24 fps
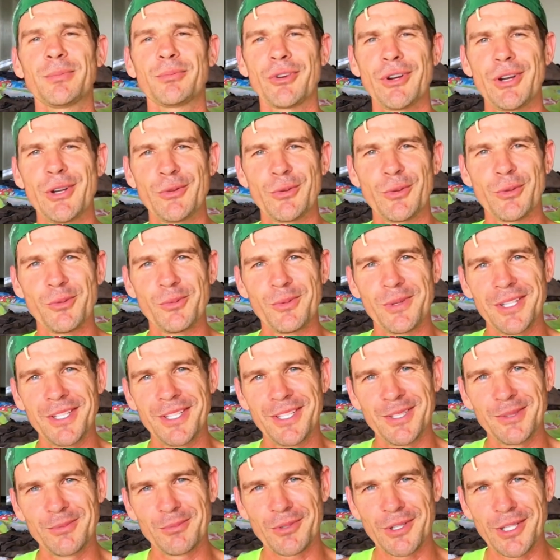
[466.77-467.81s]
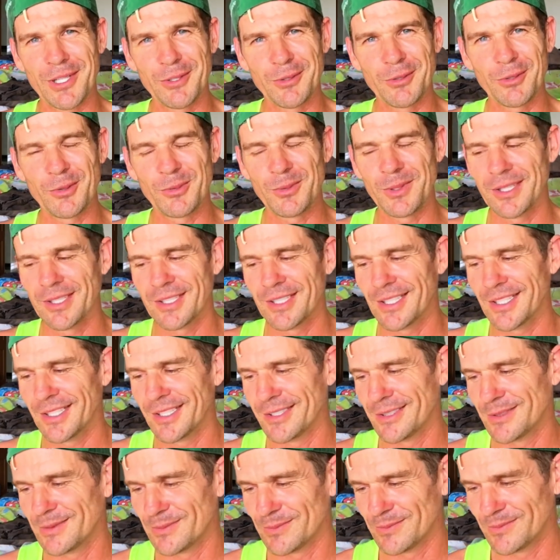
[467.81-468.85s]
breathe with me. I